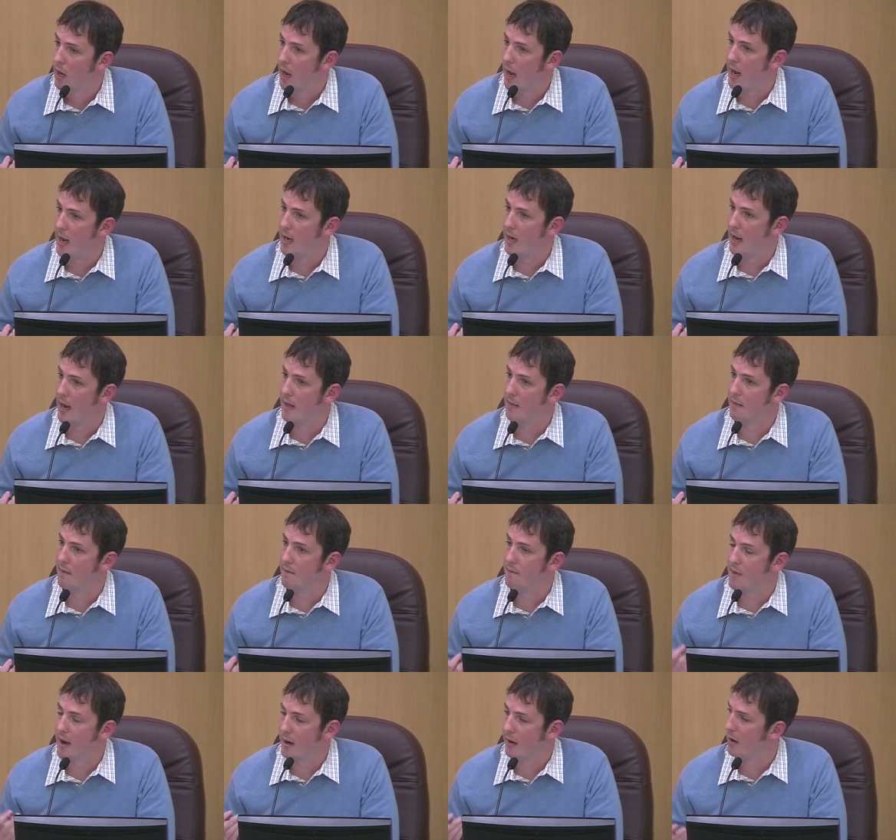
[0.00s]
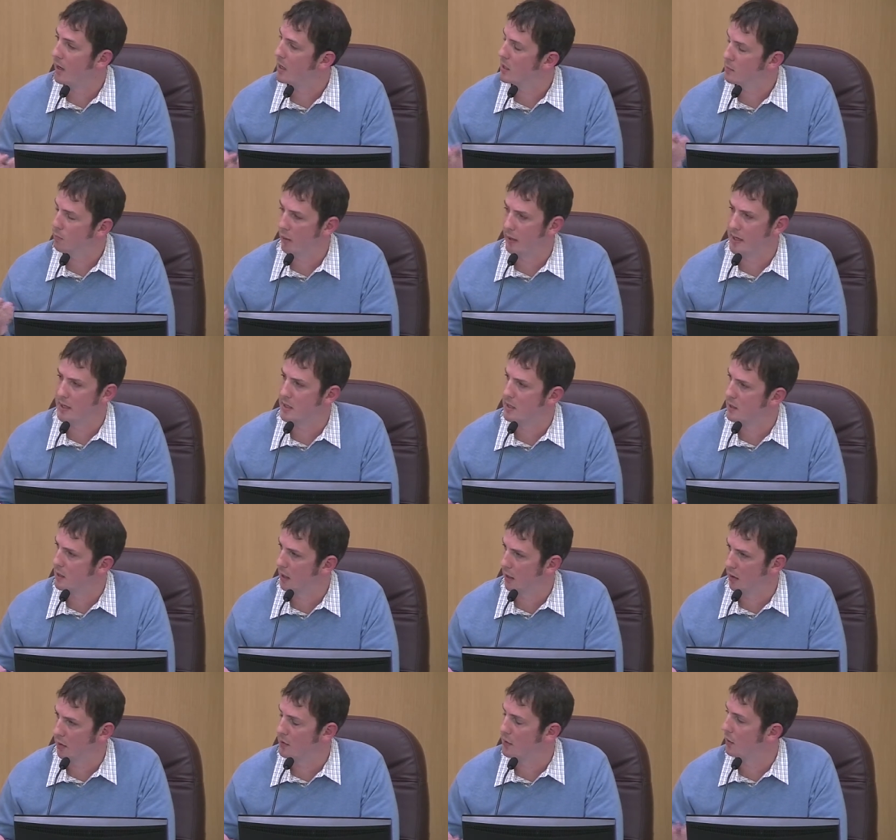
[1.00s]
and, and the various places
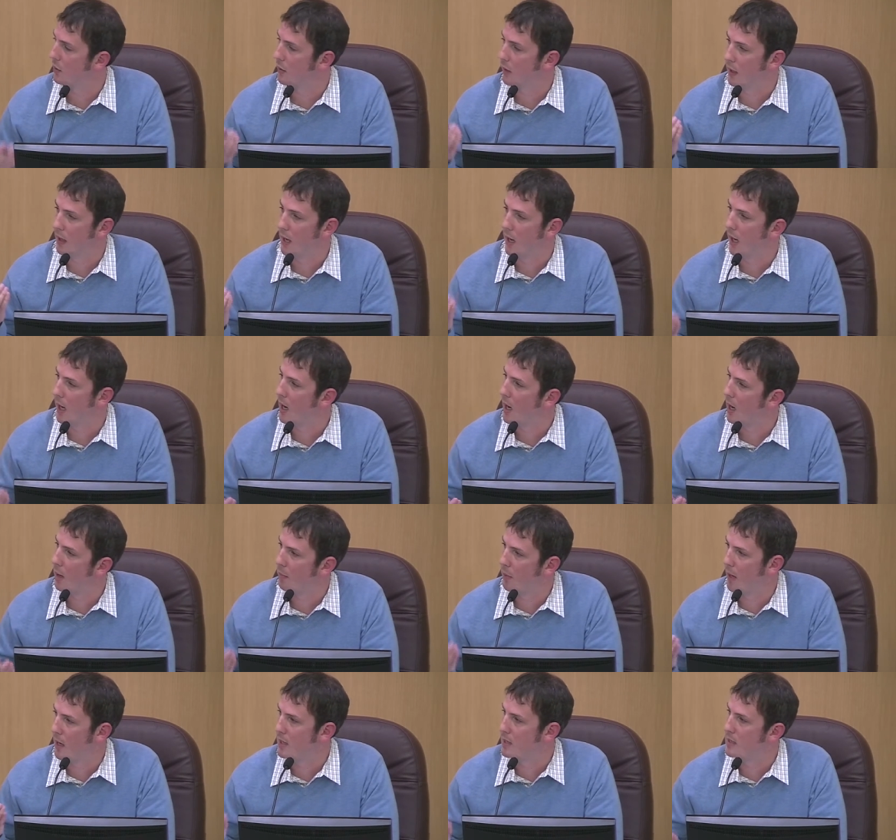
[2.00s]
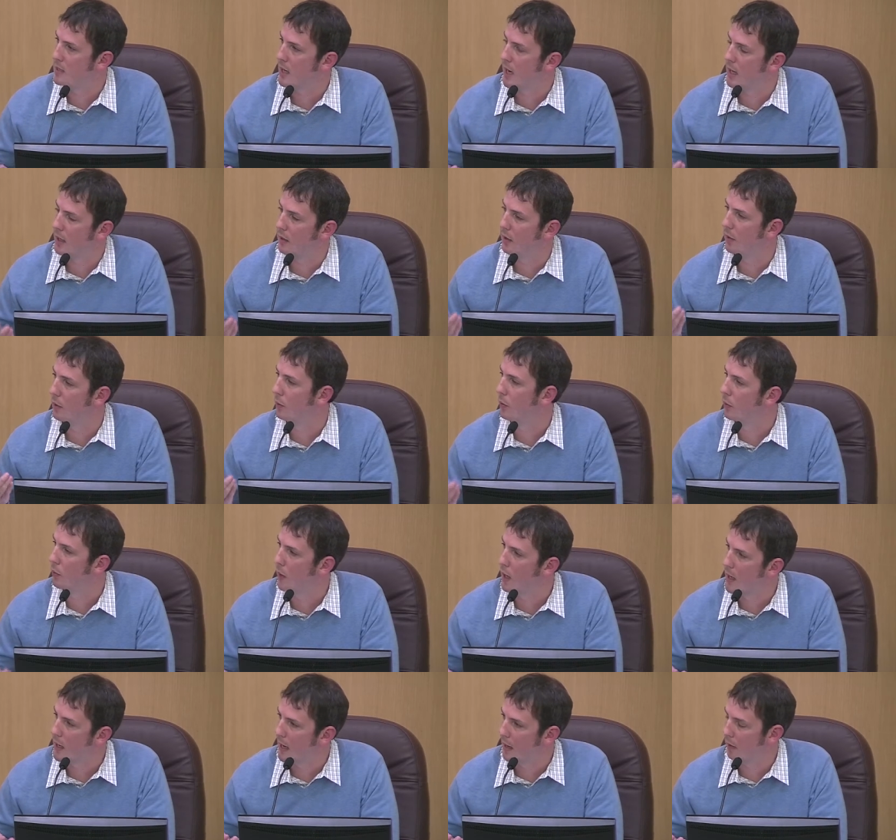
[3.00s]
it goes through. Again, combine, silo,
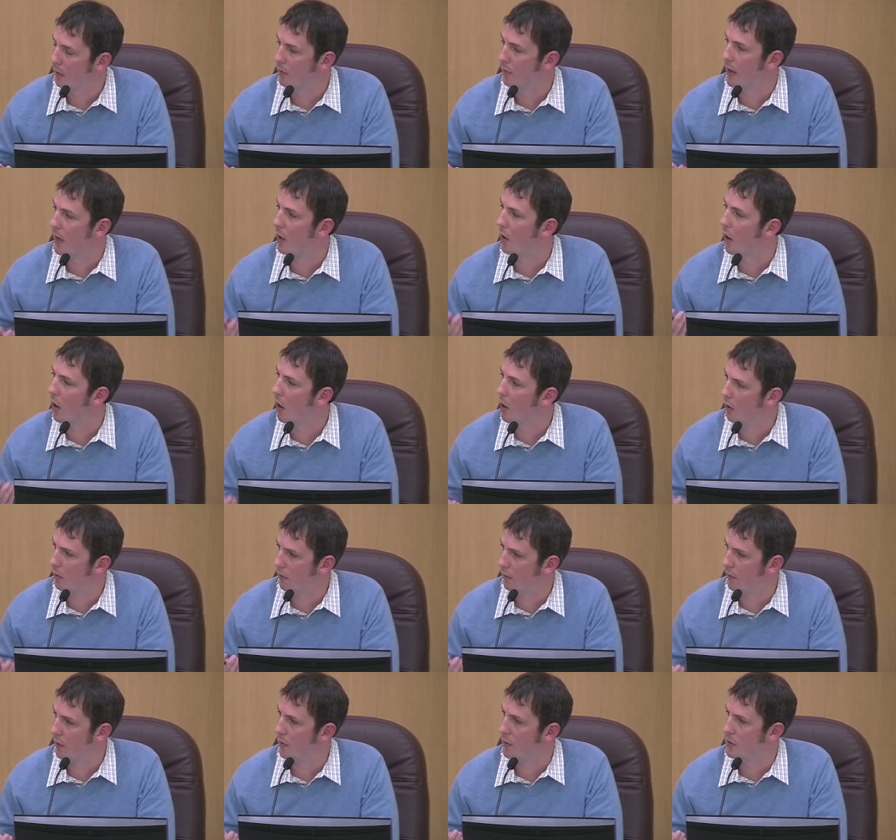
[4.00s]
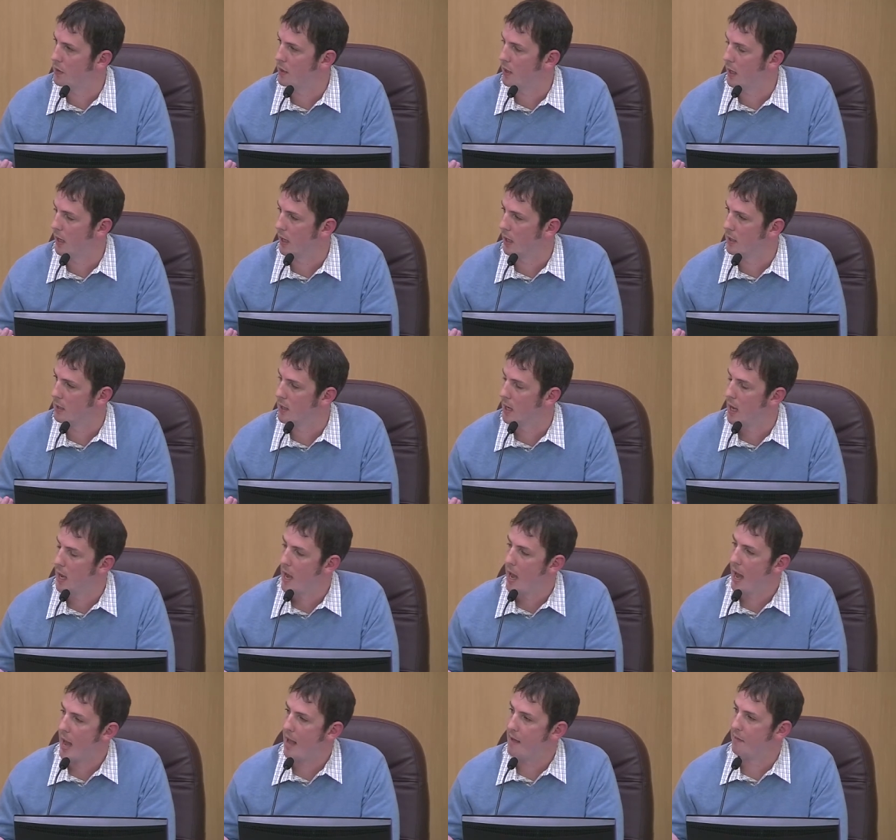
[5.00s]
grain elevator, all of those things.
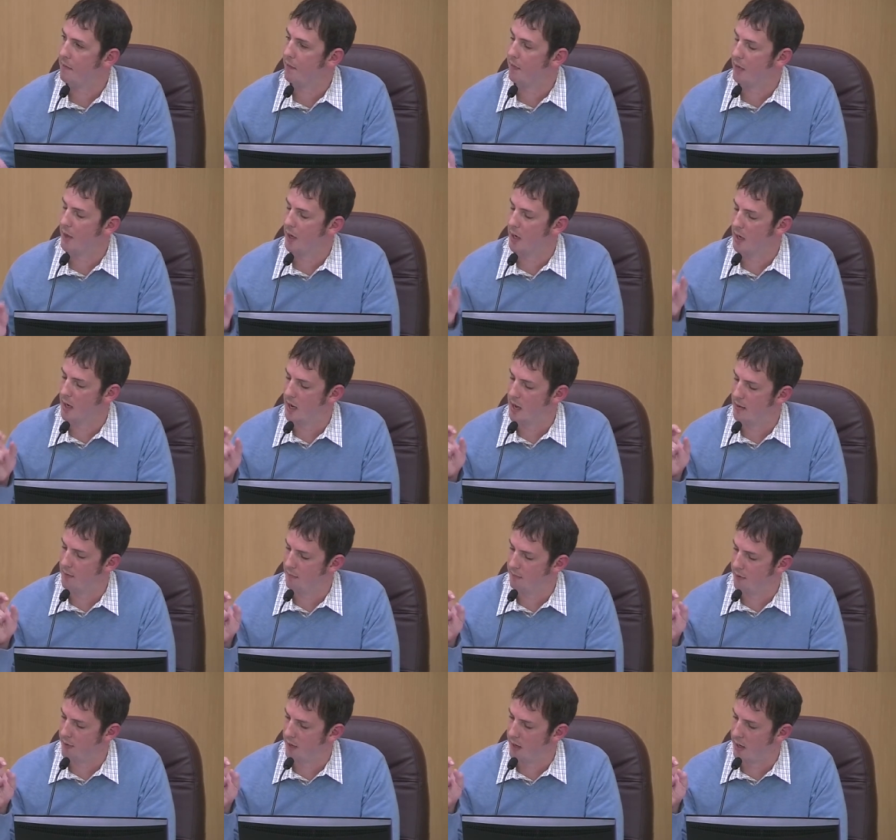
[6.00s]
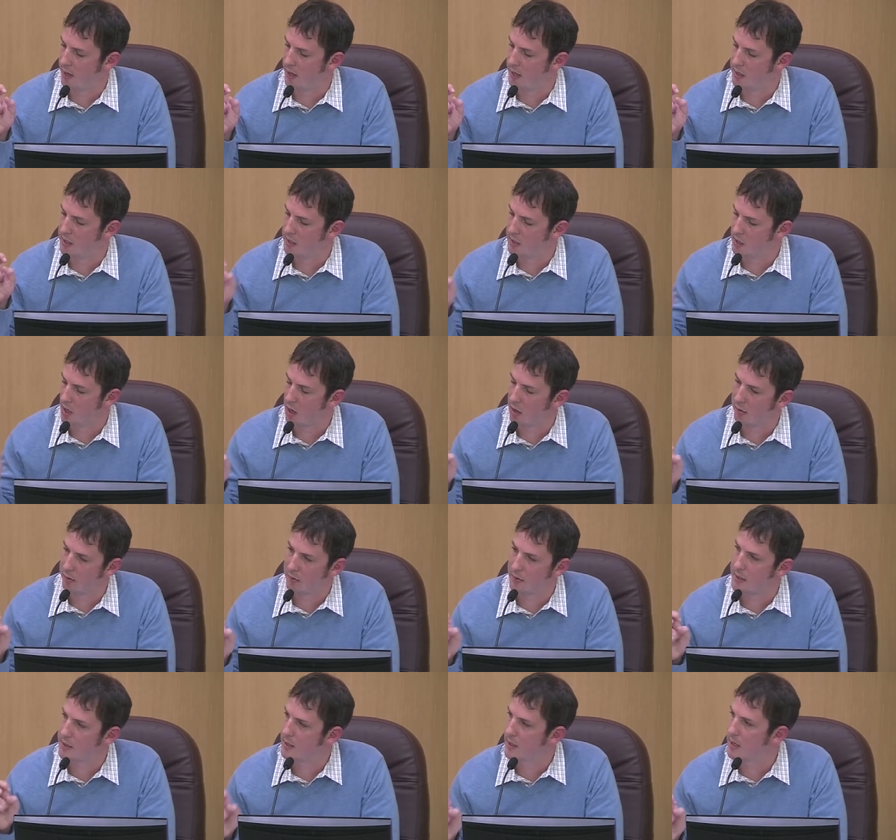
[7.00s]
If the, if the
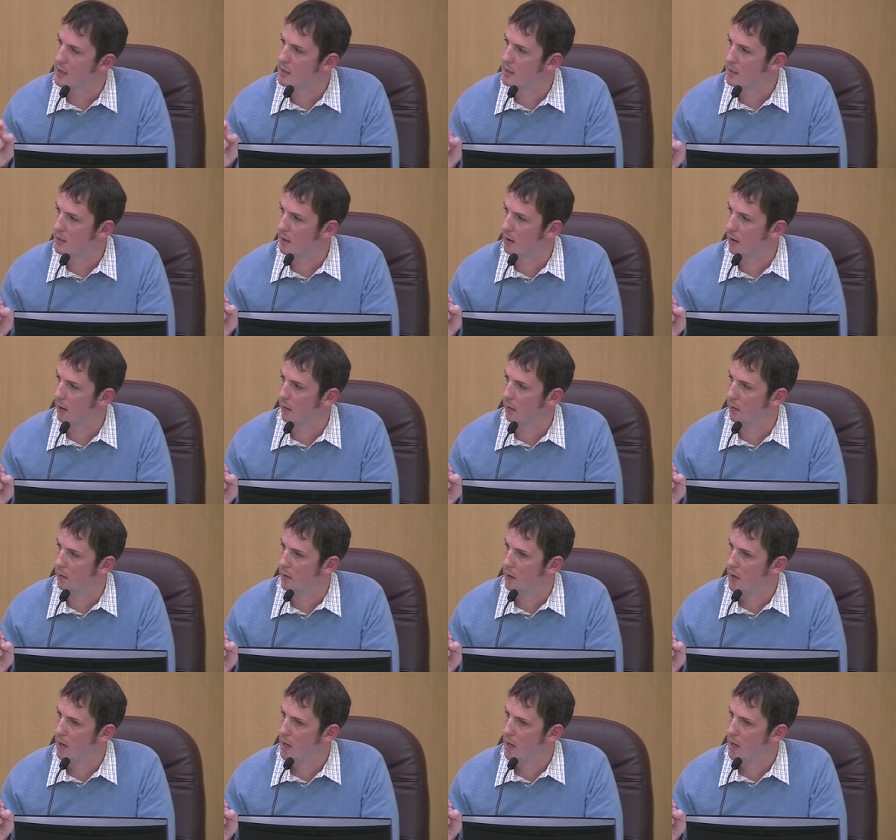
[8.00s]
tolerance is zero,